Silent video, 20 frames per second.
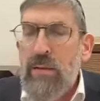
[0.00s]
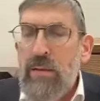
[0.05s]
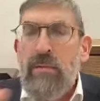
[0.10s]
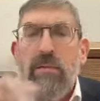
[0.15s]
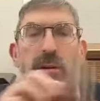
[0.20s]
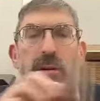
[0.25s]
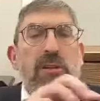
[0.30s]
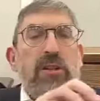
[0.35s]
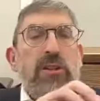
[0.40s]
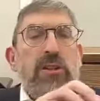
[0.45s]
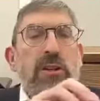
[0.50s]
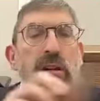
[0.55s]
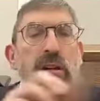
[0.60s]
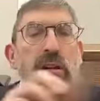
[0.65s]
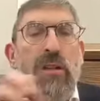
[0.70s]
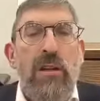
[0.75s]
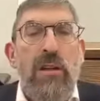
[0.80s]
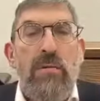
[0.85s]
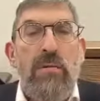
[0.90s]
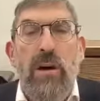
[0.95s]

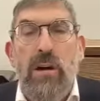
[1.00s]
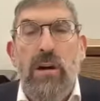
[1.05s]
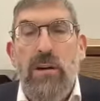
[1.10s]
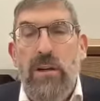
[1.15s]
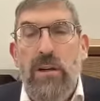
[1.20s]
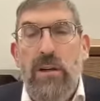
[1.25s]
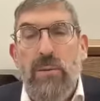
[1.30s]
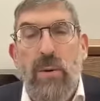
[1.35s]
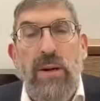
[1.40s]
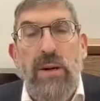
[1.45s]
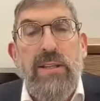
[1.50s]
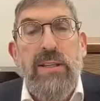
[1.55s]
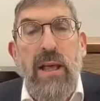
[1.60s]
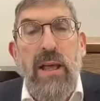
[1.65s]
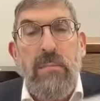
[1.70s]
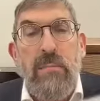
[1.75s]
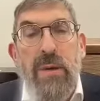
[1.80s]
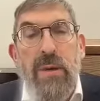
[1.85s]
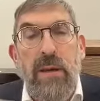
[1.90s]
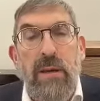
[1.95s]
Yerakos. What does
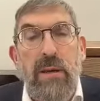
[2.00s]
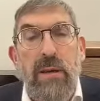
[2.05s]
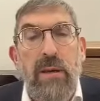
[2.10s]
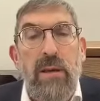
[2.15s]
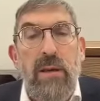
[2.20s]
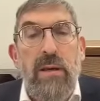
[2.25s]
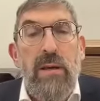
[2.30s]
that mean?